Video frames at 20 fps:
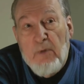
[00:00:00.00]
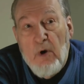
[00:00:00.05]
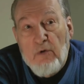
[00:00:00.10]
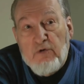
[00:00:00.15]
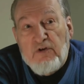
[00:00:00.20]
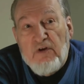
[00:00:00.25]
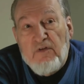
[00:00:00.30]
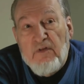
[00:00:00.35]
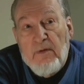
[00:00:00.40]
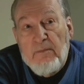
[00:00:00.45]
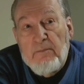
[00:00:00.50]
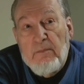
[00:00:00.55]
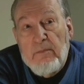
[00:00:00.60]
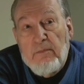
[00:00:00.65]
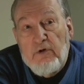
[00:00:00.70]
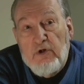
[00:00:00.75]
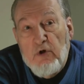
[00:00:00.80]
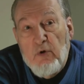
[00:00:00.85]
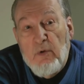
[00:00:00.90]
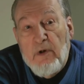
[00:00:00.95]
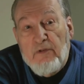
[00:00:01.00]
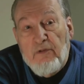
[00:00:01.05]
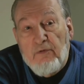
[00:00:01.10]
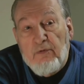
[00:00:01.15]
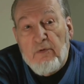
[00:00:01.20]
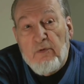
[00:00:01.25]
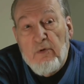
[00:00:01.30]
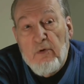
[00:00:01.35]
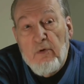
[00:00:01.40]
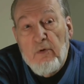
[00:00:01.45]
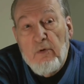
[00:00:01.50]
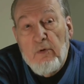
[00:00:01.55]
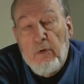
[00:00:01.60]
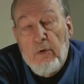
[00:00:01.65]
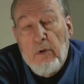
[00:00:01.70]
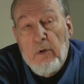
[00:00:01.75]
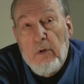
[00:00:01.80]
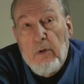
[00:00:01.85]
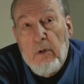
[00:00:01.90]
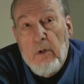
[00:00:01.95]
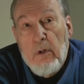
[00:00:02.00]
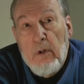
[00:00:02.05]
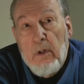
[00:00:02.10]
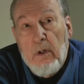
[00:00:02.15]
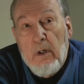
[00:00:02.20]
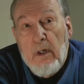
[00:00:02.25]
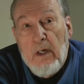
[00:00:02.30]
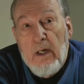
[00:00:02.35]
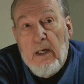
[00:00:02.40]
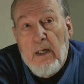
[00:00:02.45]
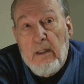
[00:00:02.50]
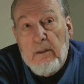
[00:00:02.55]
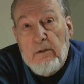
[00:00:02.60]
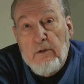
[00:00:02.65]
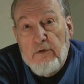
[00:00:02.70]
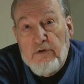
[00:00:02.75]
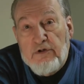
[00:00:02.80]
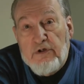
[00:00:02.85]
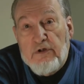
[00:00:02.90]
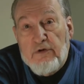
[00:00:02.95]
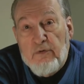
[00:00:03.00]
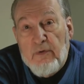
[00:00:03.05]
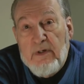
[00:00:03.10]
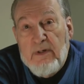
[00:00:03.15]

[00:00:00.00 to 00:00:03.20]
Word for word: Most of them do it through lucid